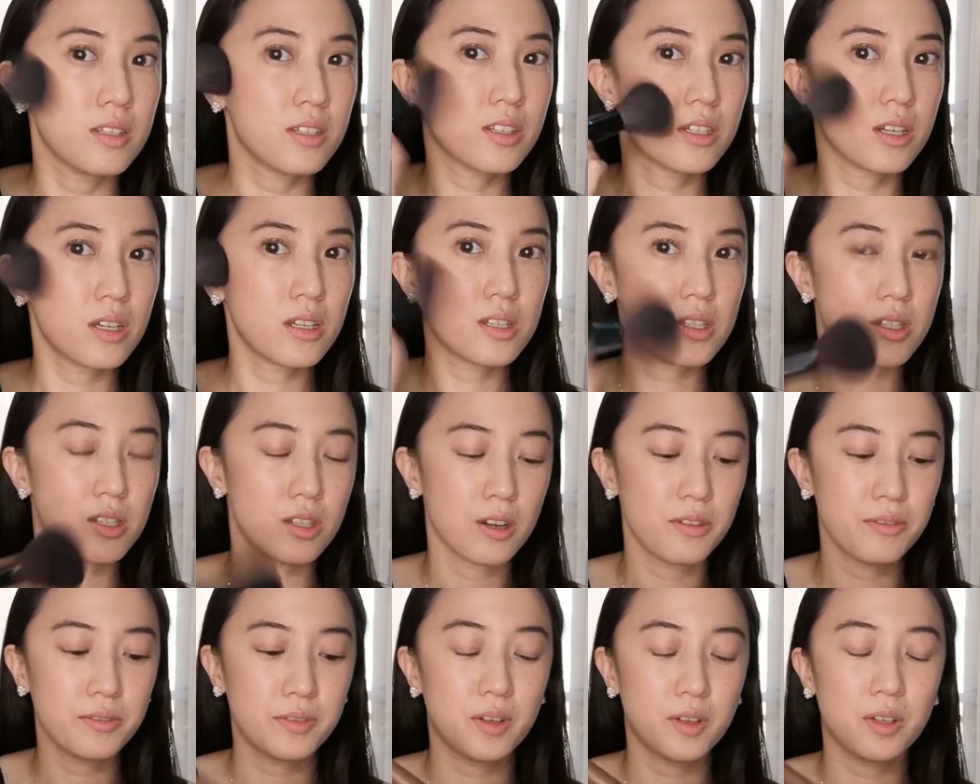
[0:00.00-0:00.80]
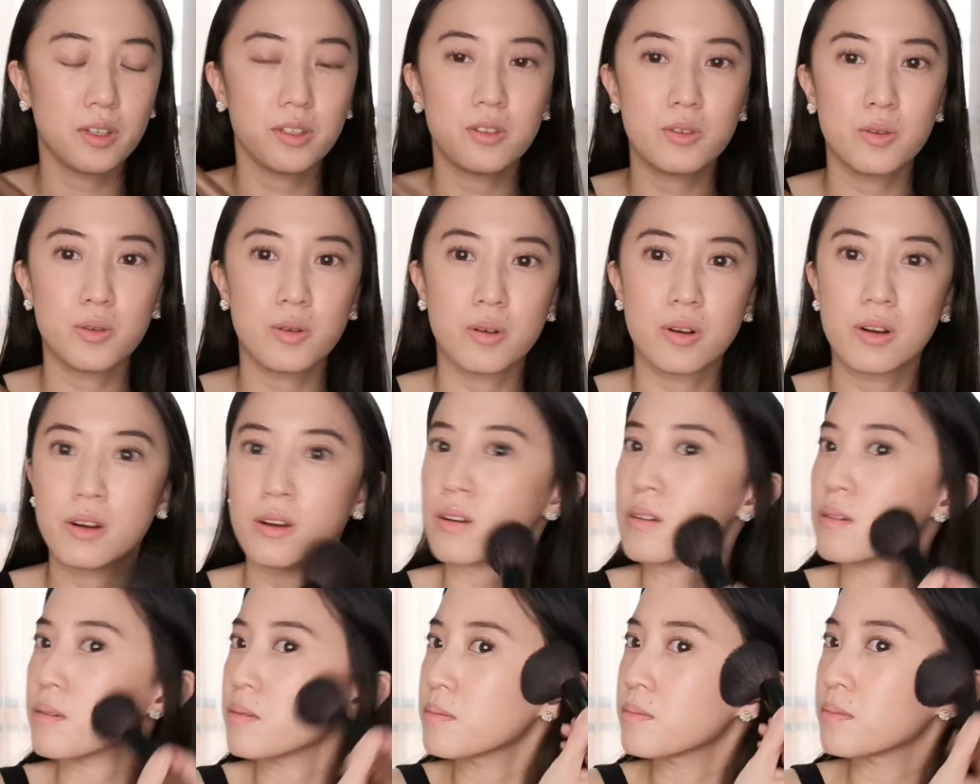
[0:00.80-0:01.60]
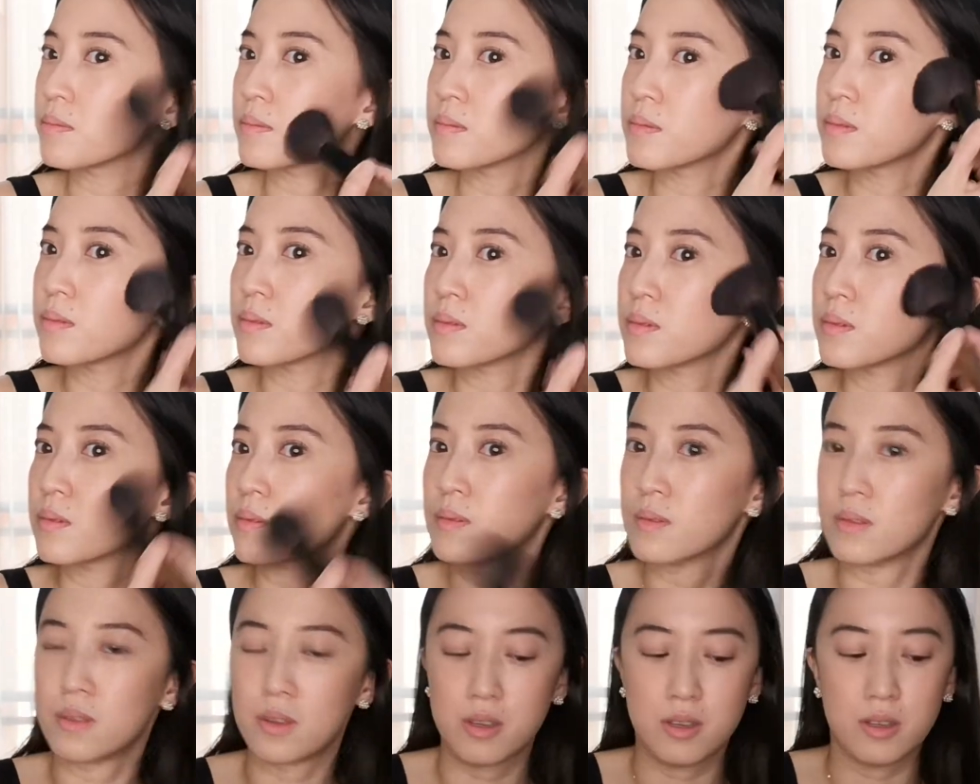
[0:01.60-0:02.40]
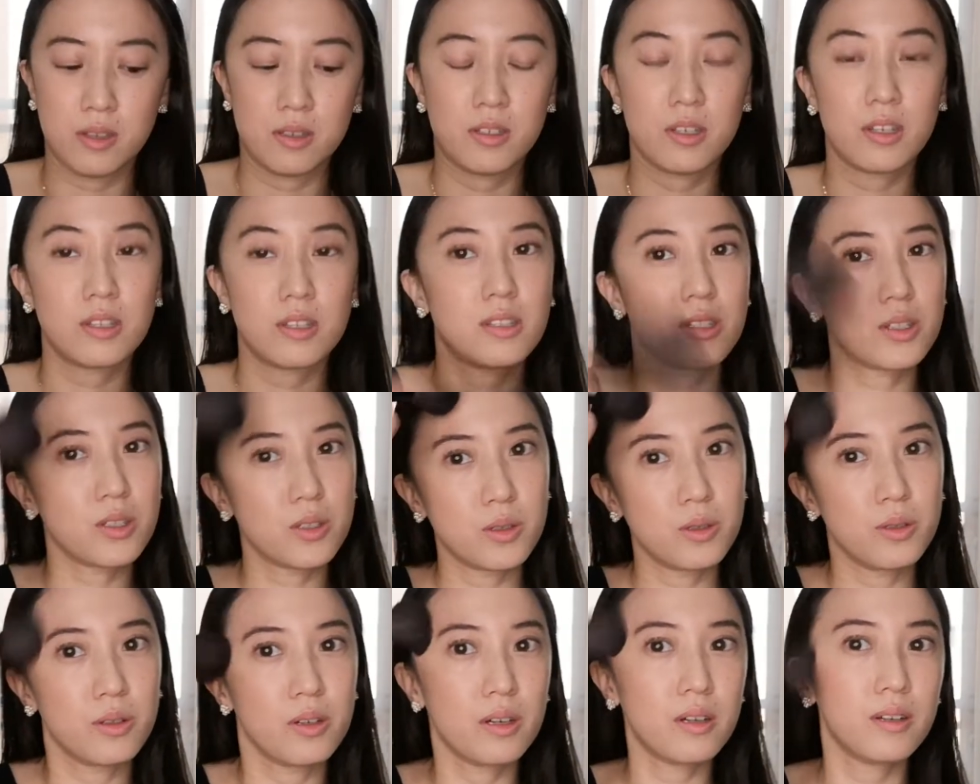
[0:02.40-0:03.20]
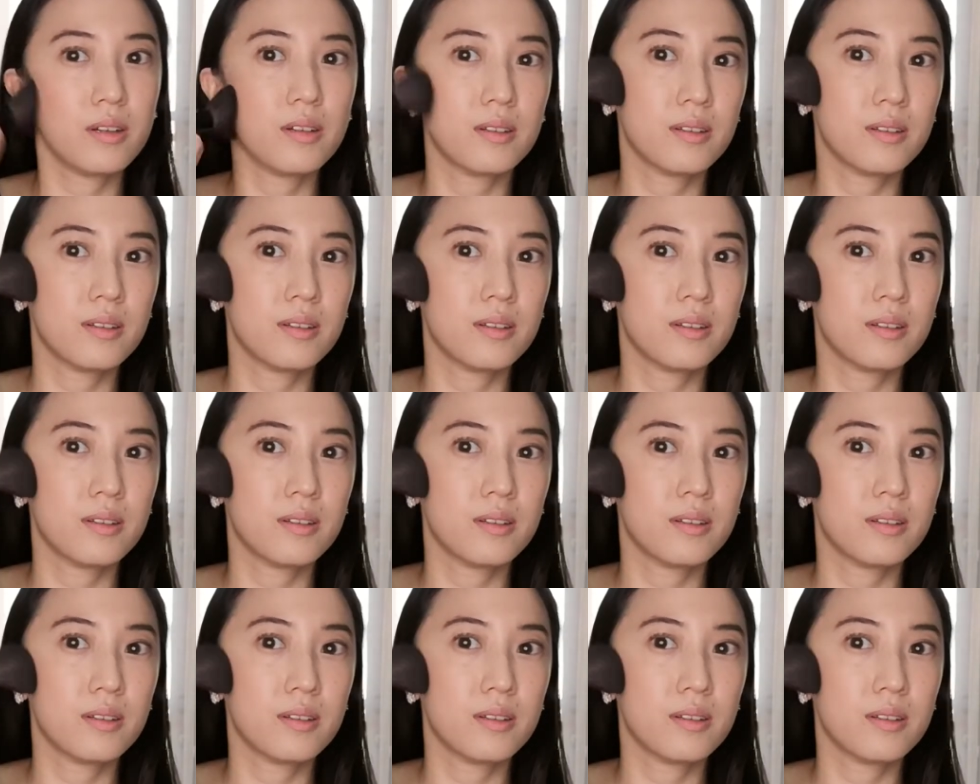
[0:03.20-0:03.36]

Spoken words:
Just soft contour, just to